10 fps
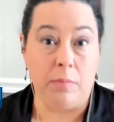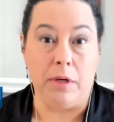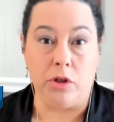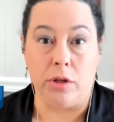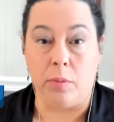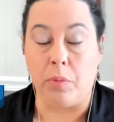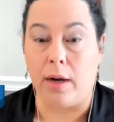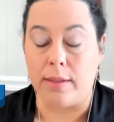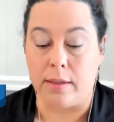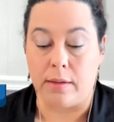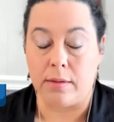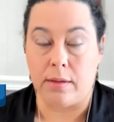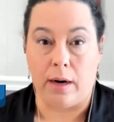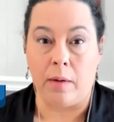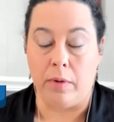you mentioned, the process
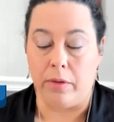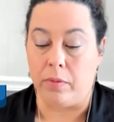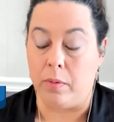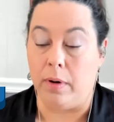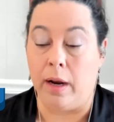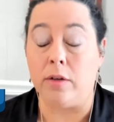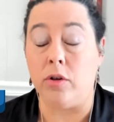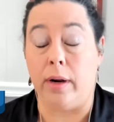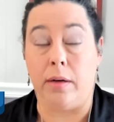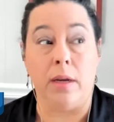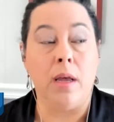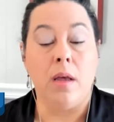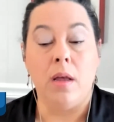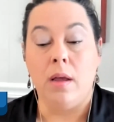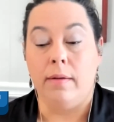that I went through when I trained.
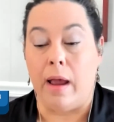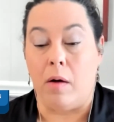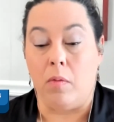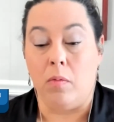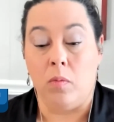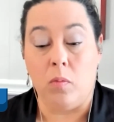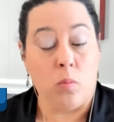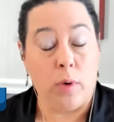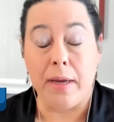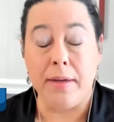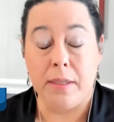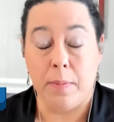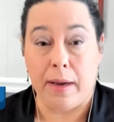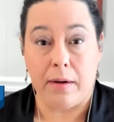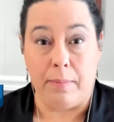Now, we
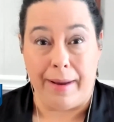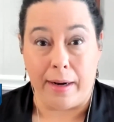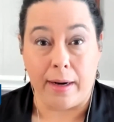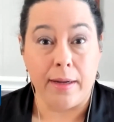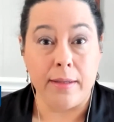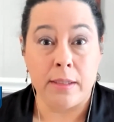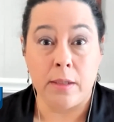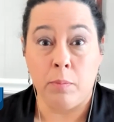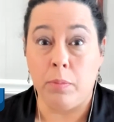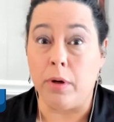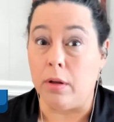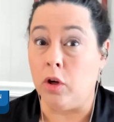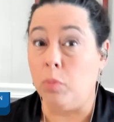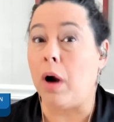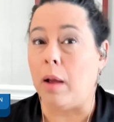intubated mannequins, but
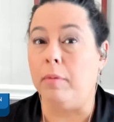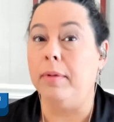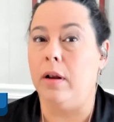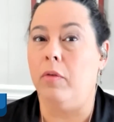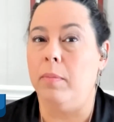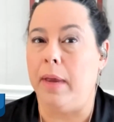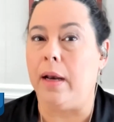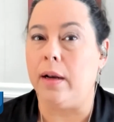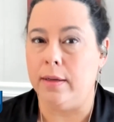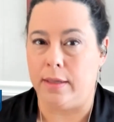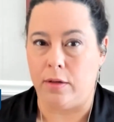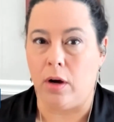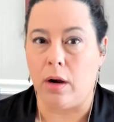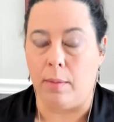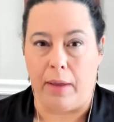you probably know the mannequins I
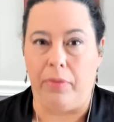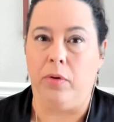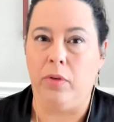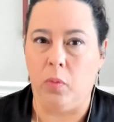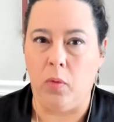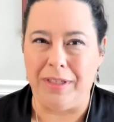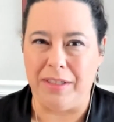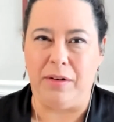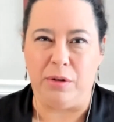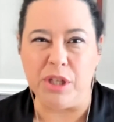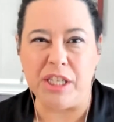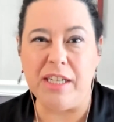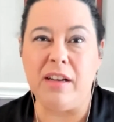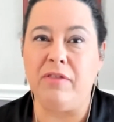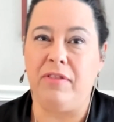talk about. They're the ones that are
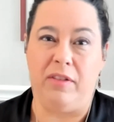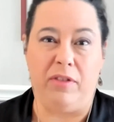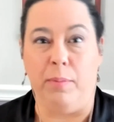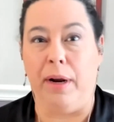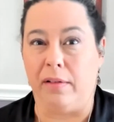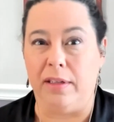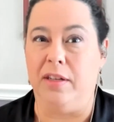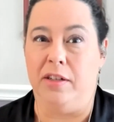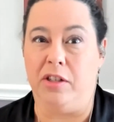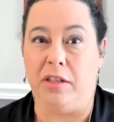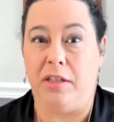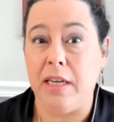stiff, and if you barely touch the Mhm.